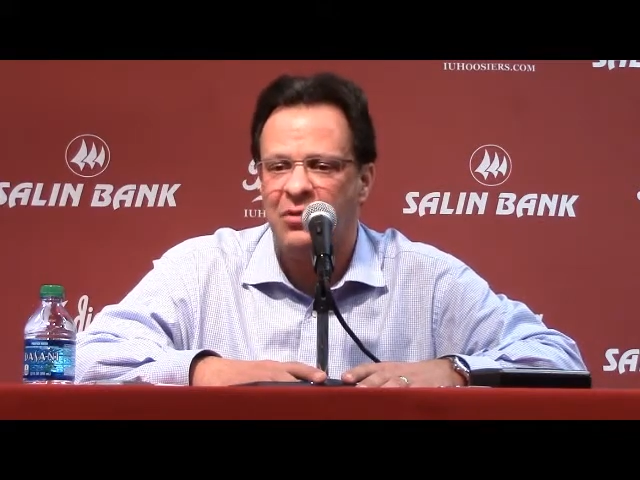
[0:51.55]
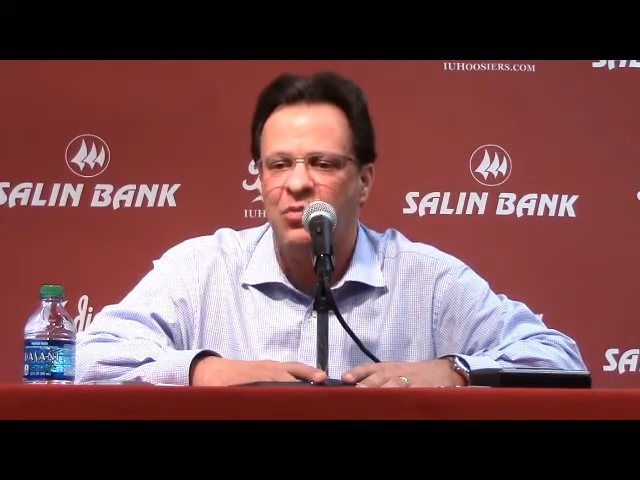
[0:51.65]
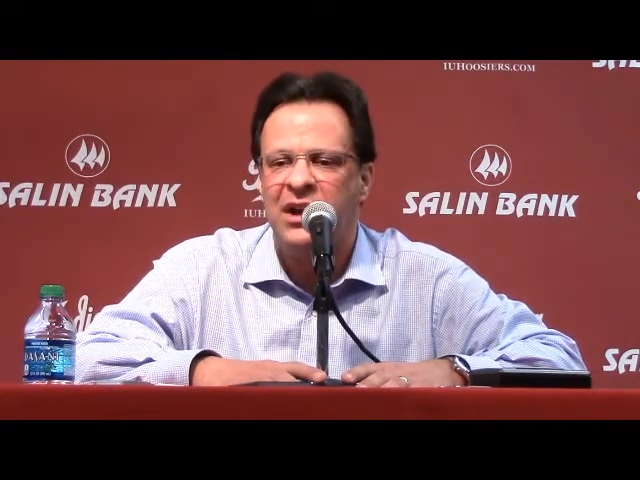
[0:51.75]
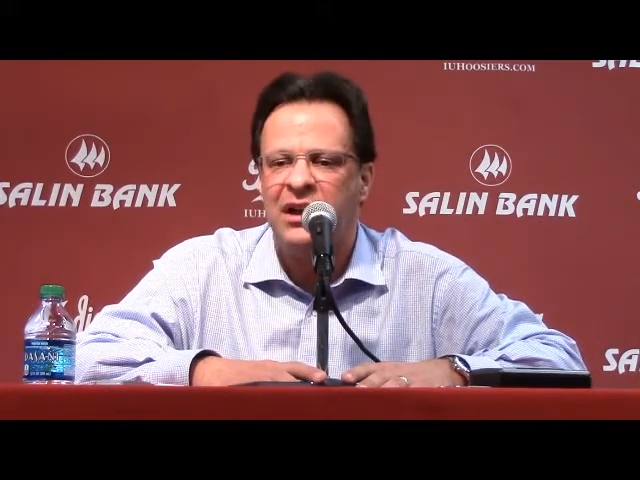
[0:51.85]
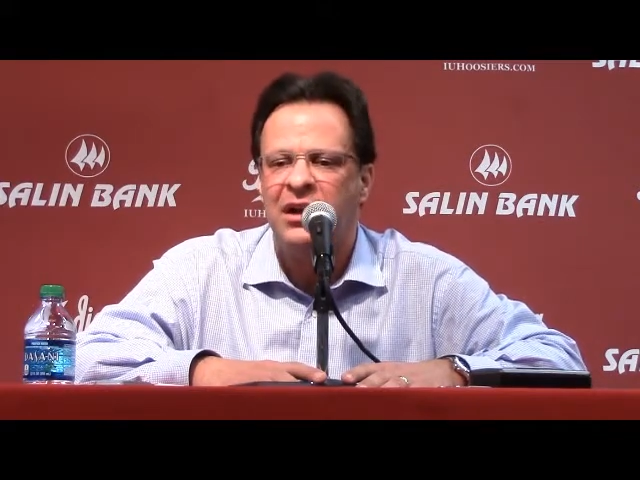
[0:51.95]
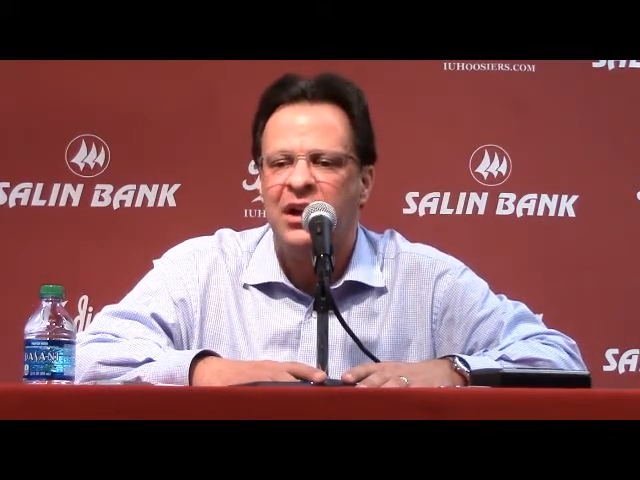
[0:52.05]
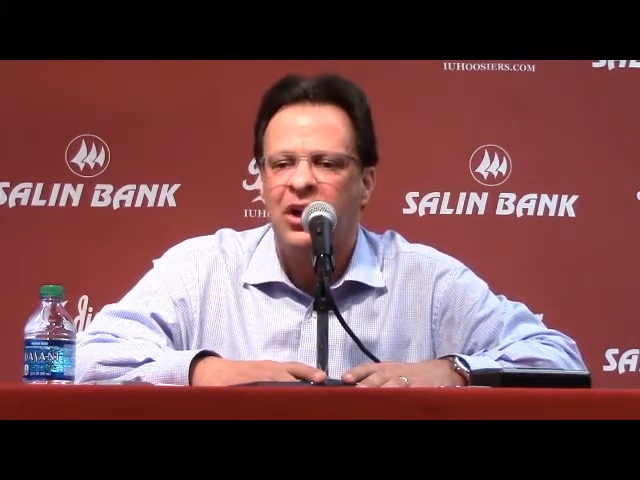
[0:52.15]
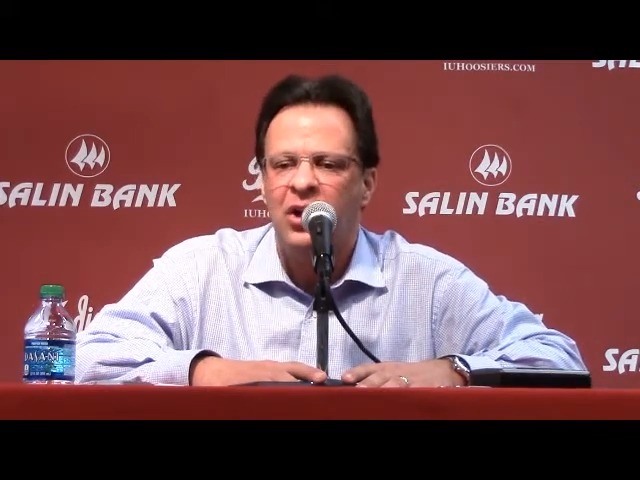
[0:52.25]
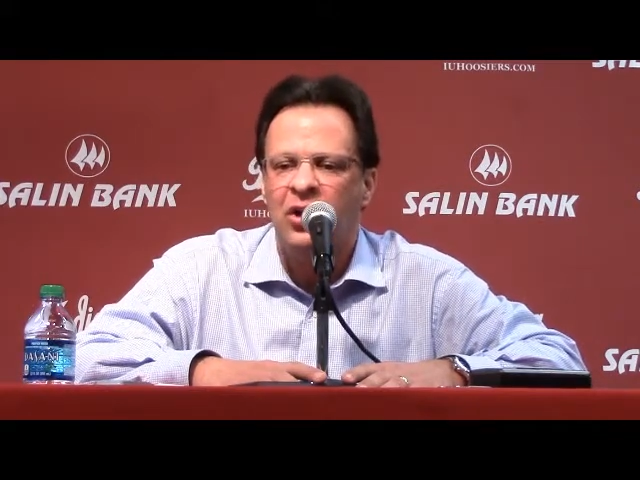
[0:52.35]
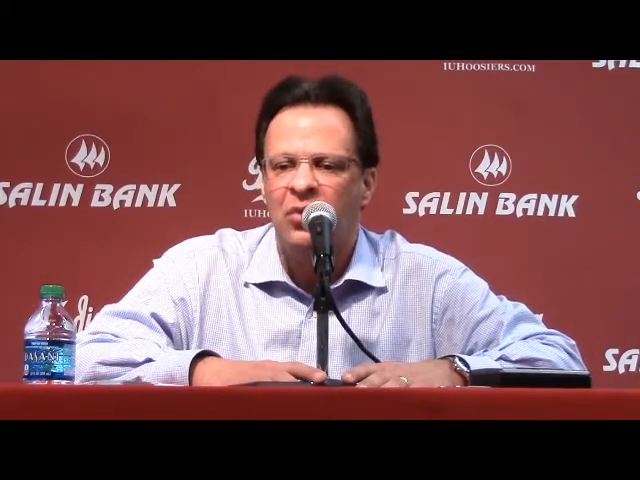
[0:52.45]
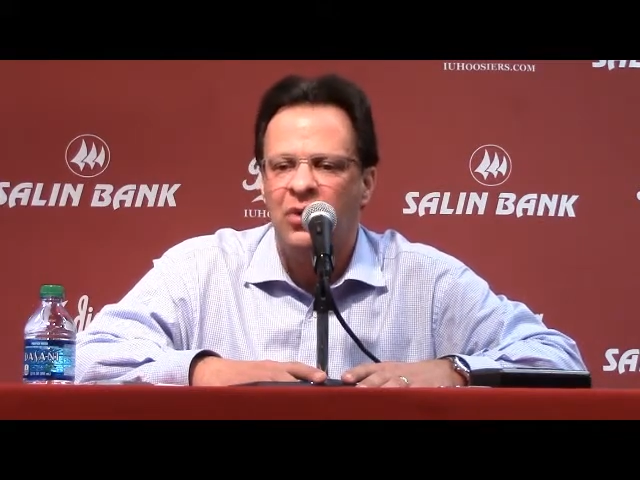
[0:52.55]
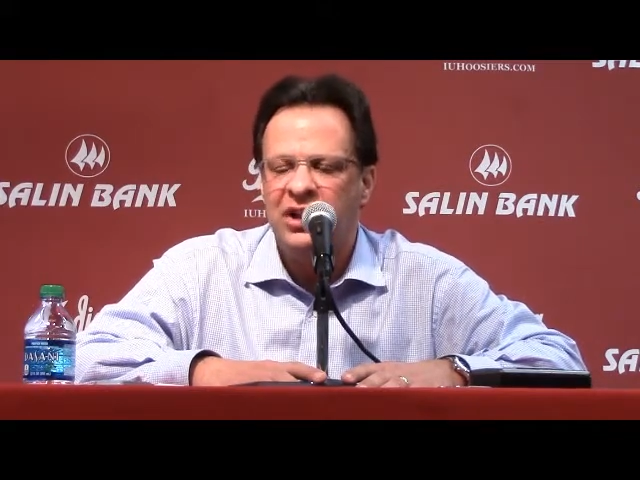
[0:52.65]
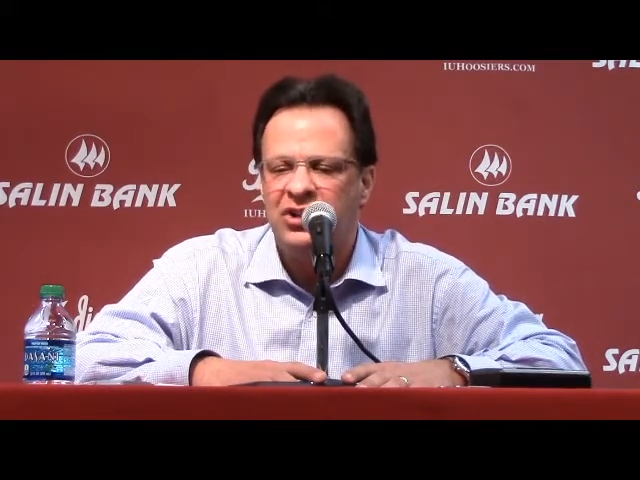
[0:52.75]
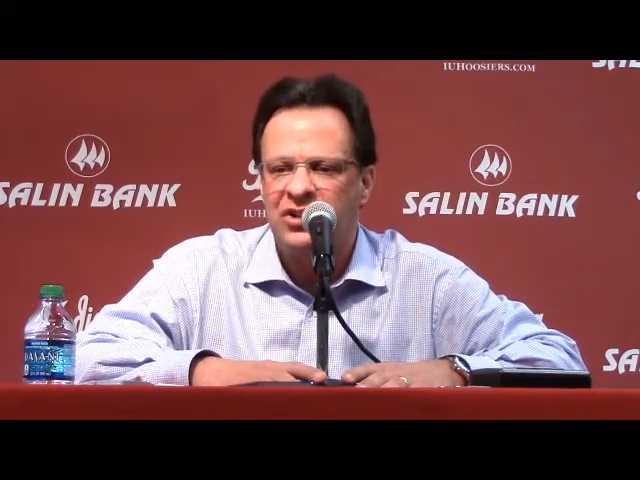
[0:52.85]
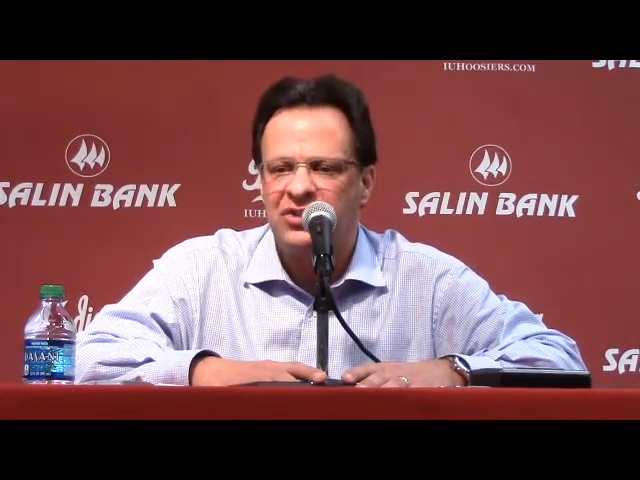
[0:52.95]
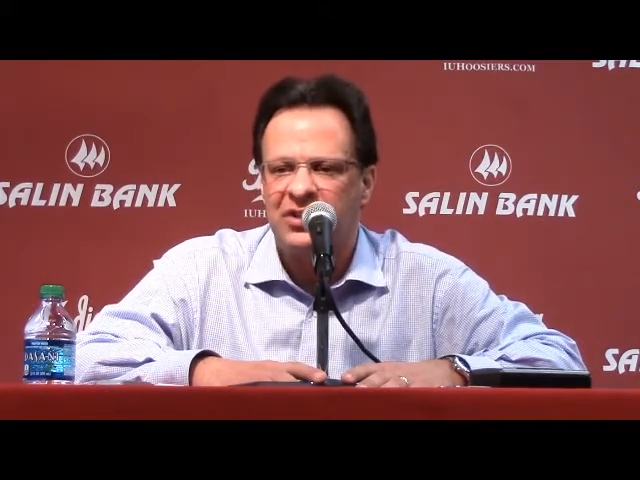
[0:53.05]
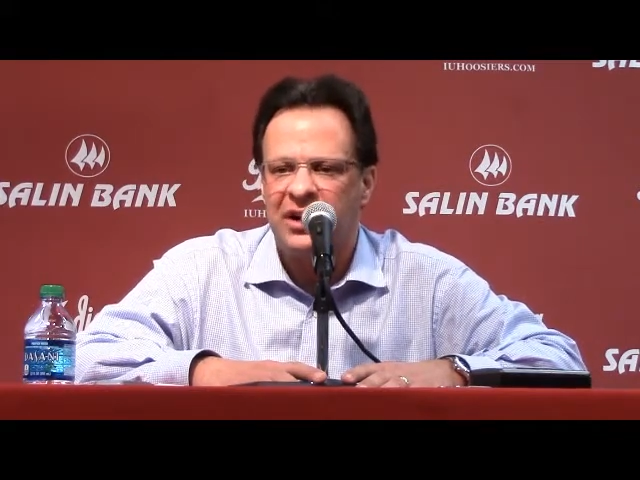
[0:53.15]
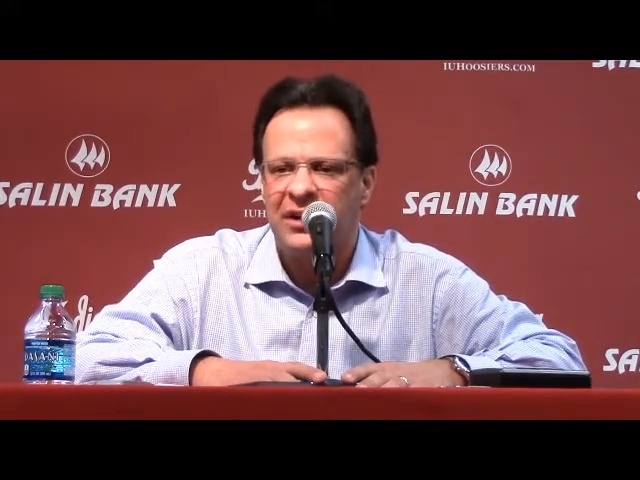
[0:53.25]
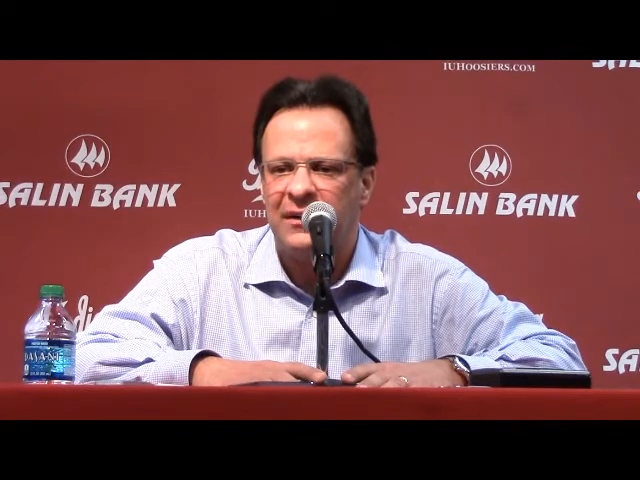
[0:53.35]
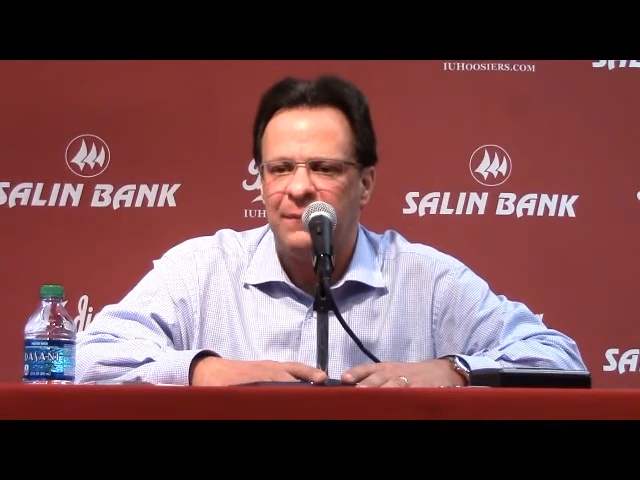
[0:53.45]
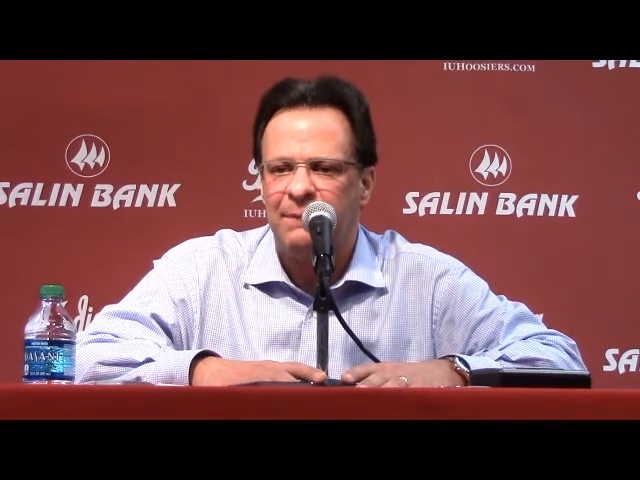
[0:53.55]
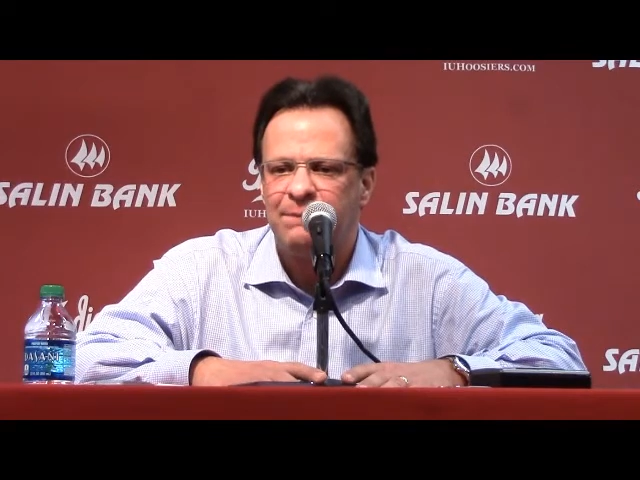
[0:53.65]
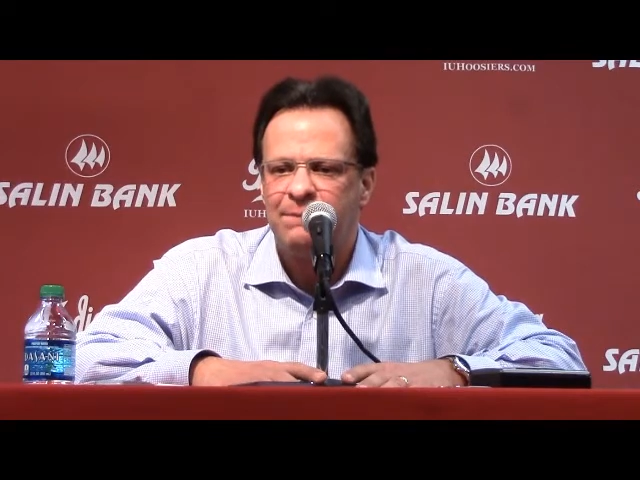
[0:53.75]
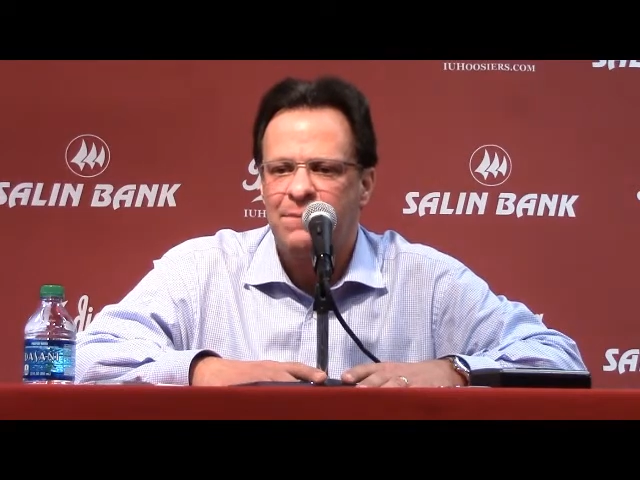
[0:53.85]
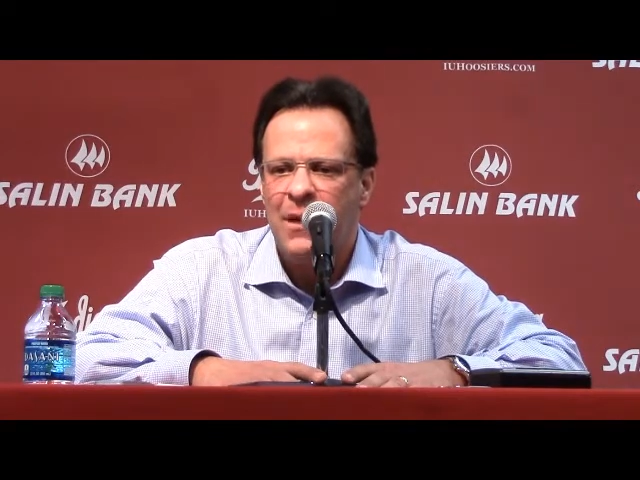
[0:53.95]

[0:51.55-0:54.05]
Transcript: But we, we just, um,